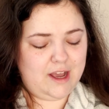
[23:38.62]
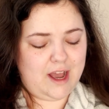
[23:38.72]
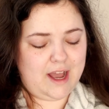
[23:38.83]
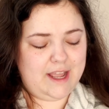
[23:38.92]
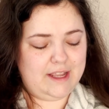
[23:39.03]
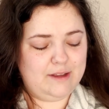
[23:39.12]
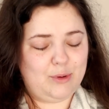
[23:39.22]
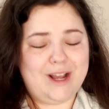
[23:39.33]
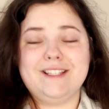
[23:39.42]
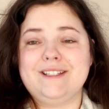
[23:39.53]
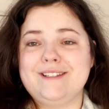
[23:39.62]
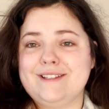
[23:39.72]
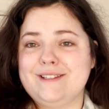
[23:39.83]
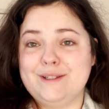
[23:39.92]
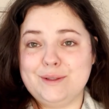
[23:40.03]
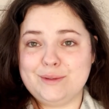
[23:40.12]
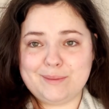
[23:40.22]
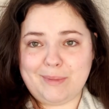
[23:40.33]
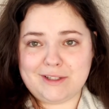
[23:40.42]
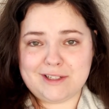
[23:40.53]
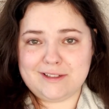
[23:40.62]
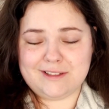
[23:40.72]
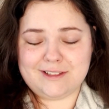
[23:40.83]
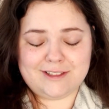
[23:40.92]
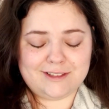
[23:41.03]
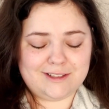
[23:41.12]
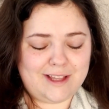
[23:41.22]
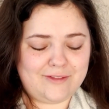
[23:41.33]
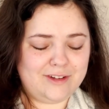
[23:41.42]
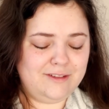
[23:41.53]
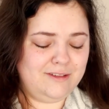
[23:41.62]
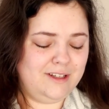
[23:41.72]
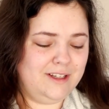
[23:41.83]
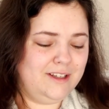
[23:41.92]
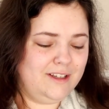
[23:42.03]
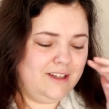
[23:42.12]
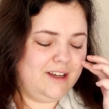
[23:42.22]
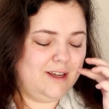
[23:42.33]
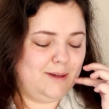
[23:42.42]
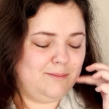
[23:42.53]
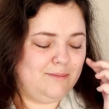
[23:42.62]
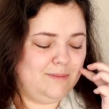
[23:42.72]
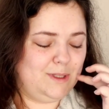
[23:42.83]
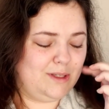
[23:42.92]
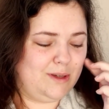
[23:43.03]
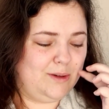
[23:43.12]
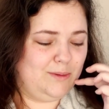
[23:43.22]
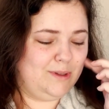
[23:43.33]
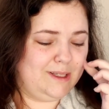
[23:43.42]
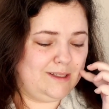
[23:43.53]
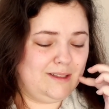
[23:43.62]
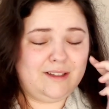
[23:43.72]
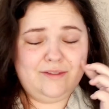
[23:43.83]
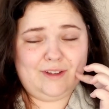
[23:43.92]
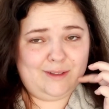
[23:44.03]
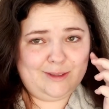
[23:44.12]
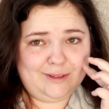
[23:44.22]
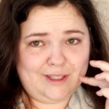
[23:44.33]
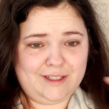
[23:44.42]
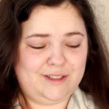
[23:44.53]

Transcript: I pressed the snooze button until 7. So yes, I failed on that